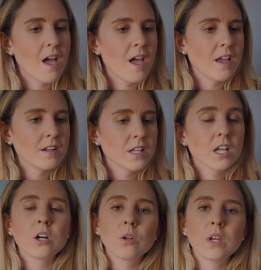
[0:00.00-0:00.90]
And
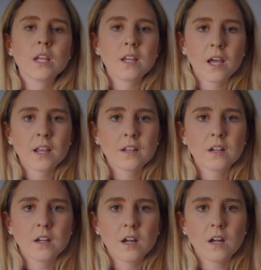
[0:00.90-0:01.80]
including nine
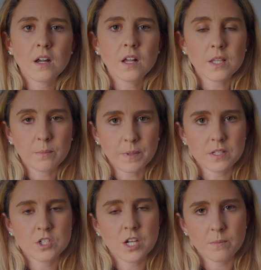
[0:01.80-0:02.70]
uh,
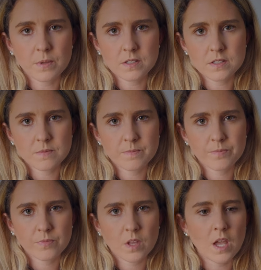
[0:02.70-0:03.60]
Olympian champions.
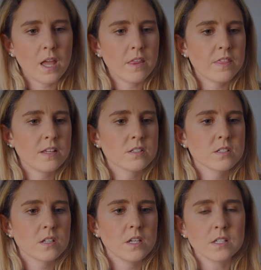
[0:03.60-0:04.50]
And this
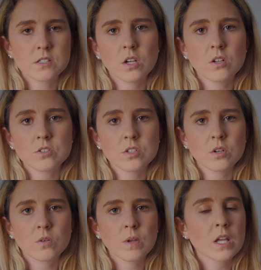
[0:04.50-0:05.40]
is also
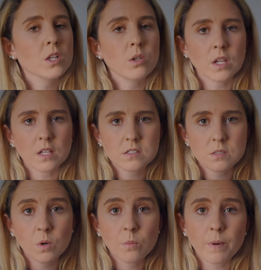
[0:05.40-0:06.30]
including
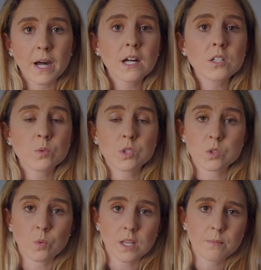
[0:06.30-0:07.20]
Simone Biles, which
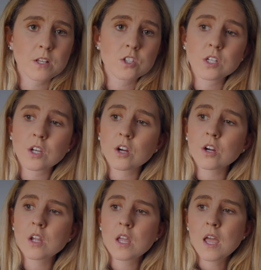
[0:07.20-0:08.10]
is why I'm mentioning
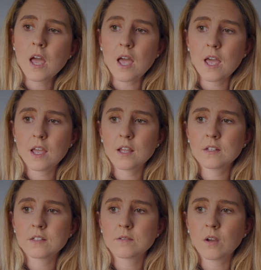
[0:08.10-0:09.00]
her,
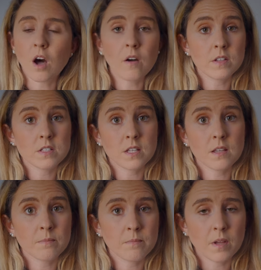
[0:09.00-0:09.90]
and
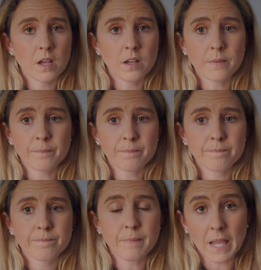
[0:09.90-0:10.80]
obviously um,
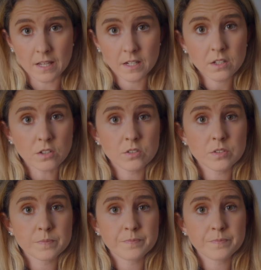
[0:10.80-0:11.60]
Maggie Nichols.